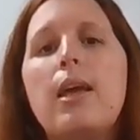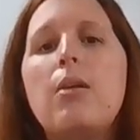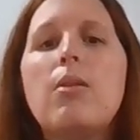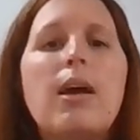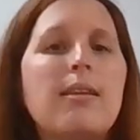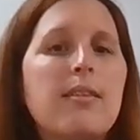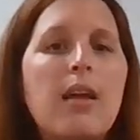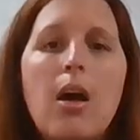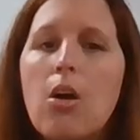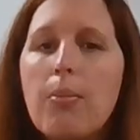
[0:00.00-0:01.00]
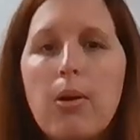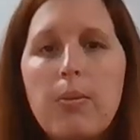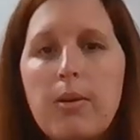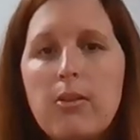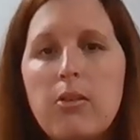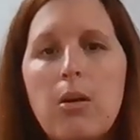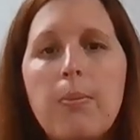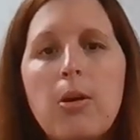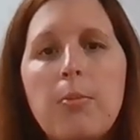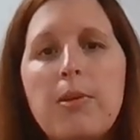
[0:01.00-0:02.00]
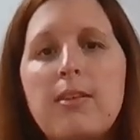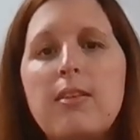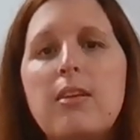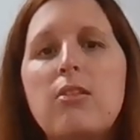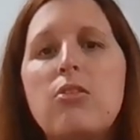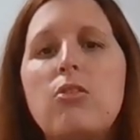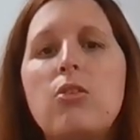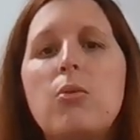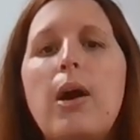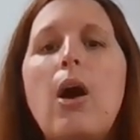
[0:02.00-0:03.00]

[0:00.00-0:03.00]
And that's not our purpose. Our purpose is to